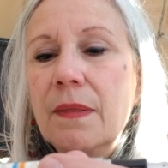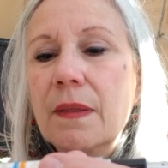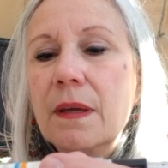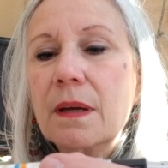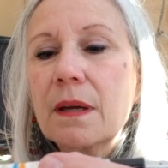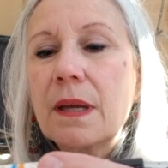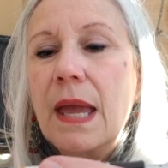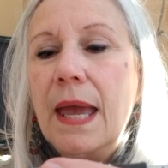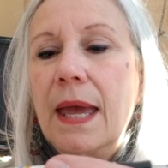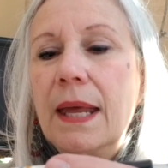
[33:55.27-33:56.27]
The
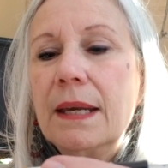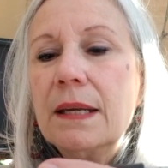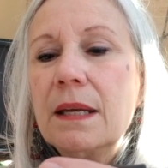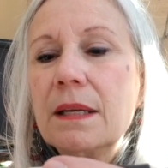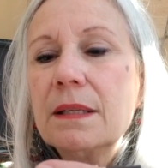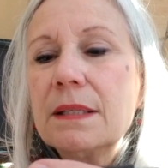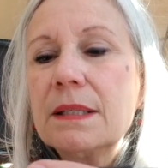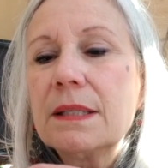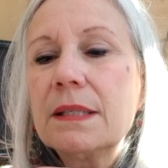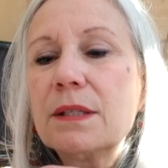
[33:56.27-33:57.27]
end
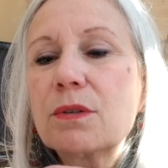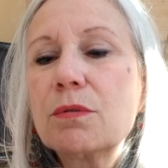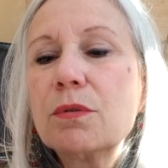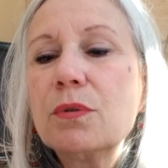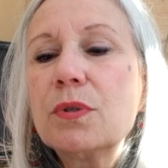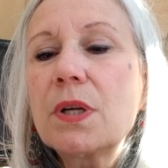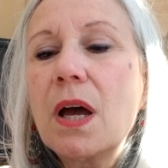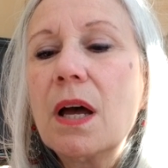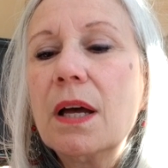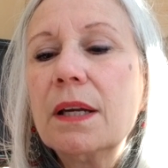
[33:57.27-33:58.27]
screws
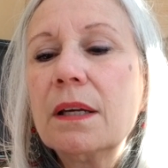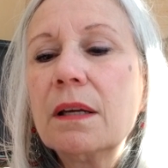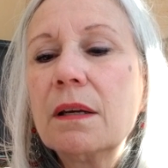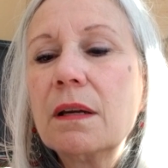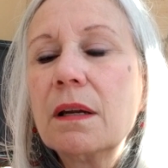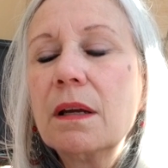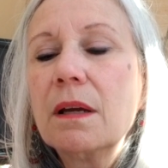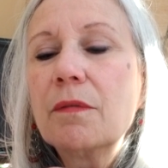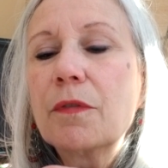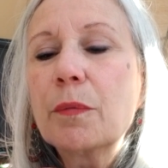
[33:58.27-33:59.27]
on
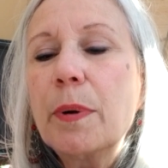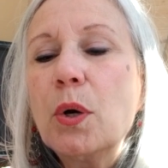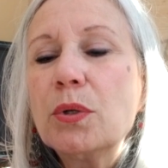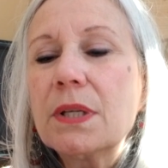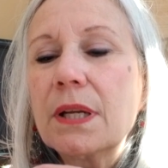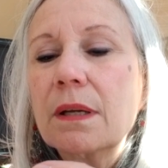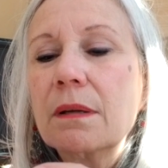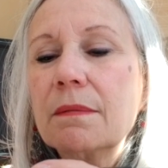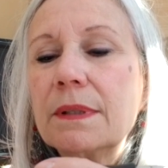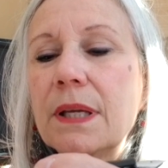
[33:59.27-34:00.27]
for posting,
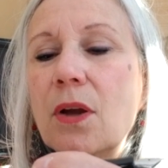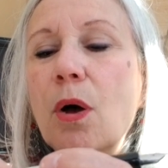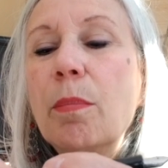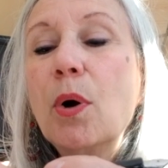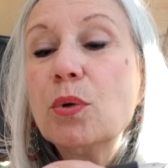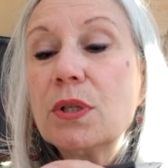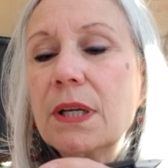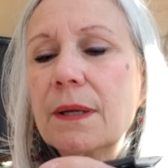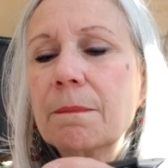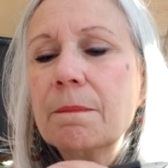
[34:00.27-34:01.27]
what they call posting.